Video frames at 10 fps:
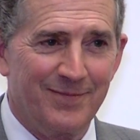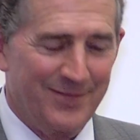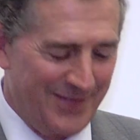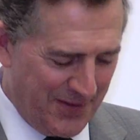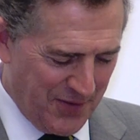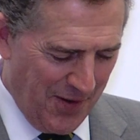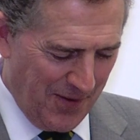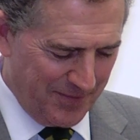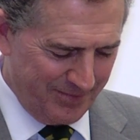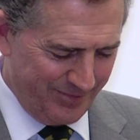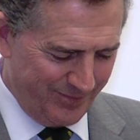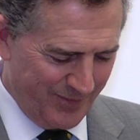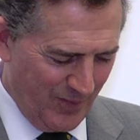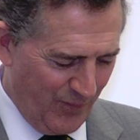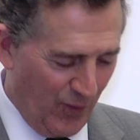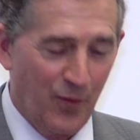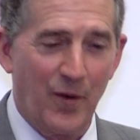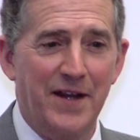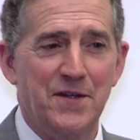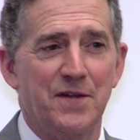That's all. For a
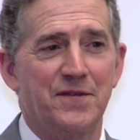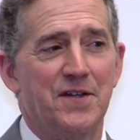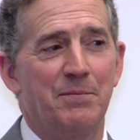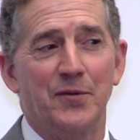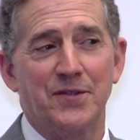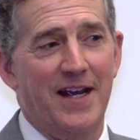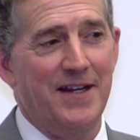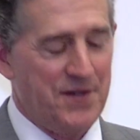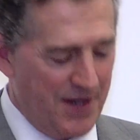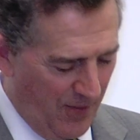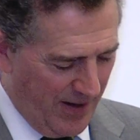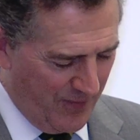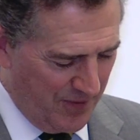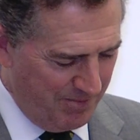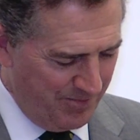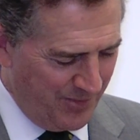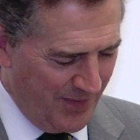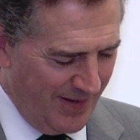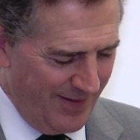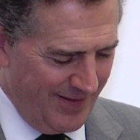race of simple taste, however,
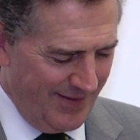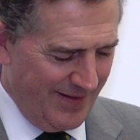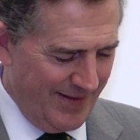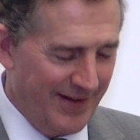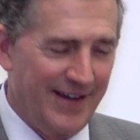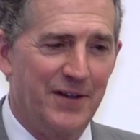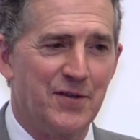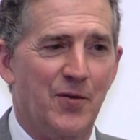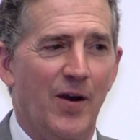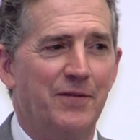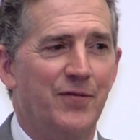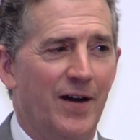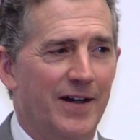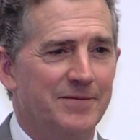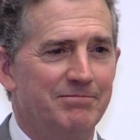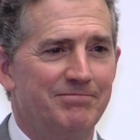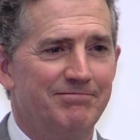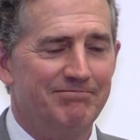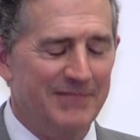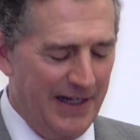it is great fun.
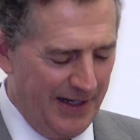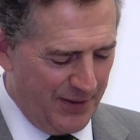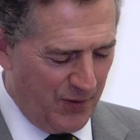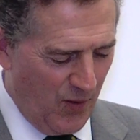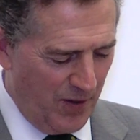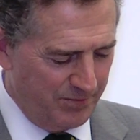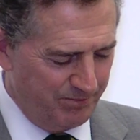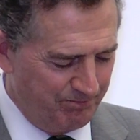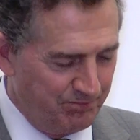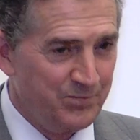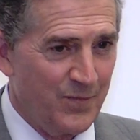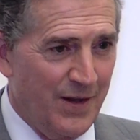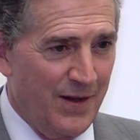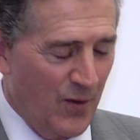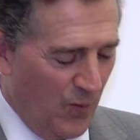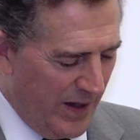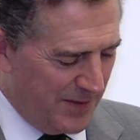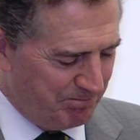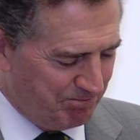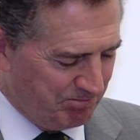End quote.
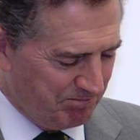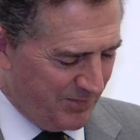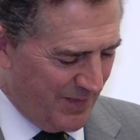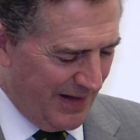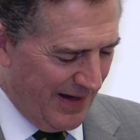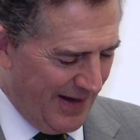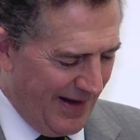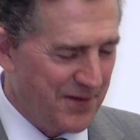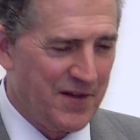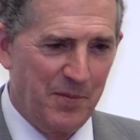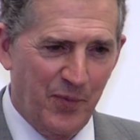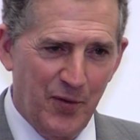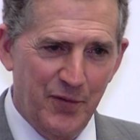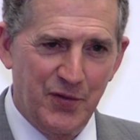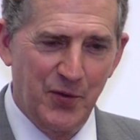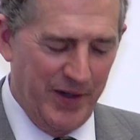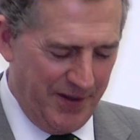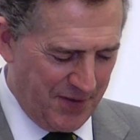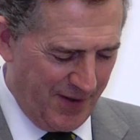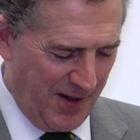Well, as they proved 2
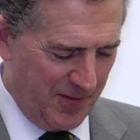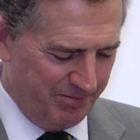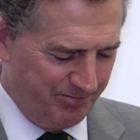weeks ago,